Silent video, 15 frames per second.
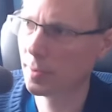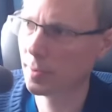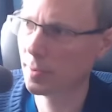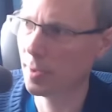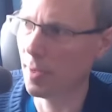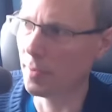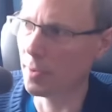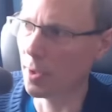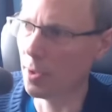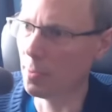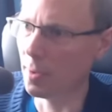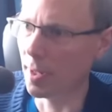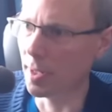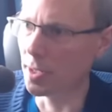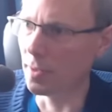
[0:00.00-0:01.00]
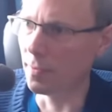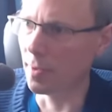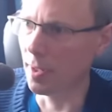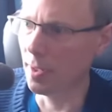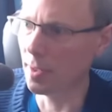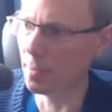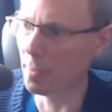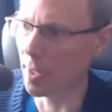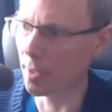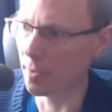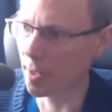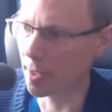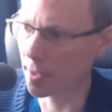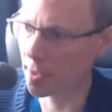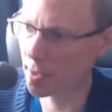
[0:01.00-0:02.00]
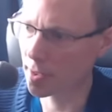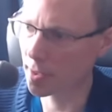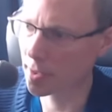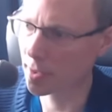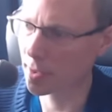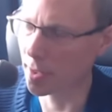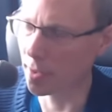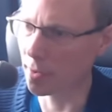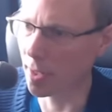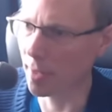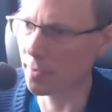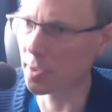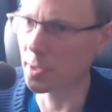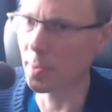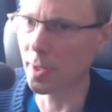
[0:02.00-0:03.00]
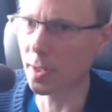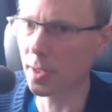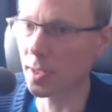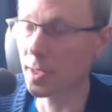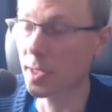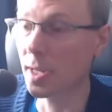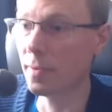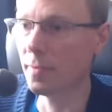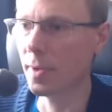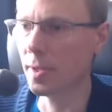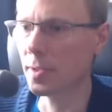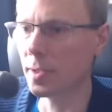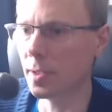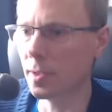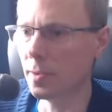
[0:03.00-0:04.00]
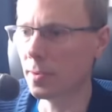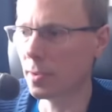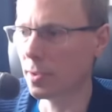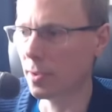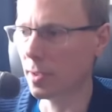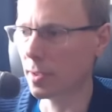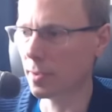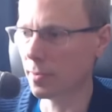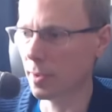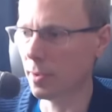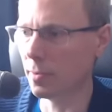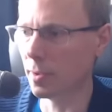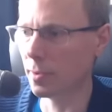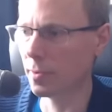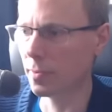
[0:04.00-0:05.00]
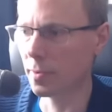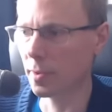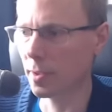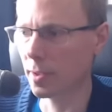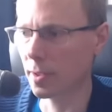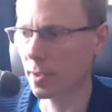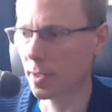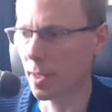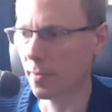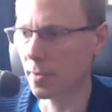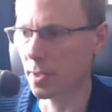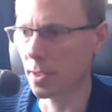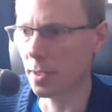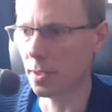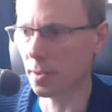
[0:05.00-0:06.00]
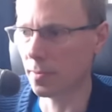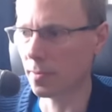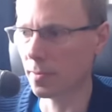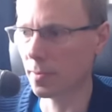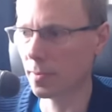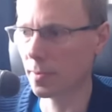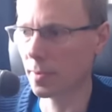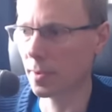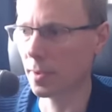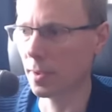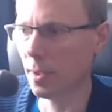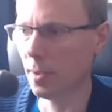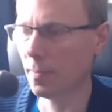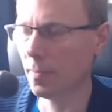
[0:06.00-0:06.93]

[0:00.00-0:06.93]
I have to hope I actually find the mana axe and not have to spend like 10,000 gold trying to re-roll for it, because I haven't seen it. Yep.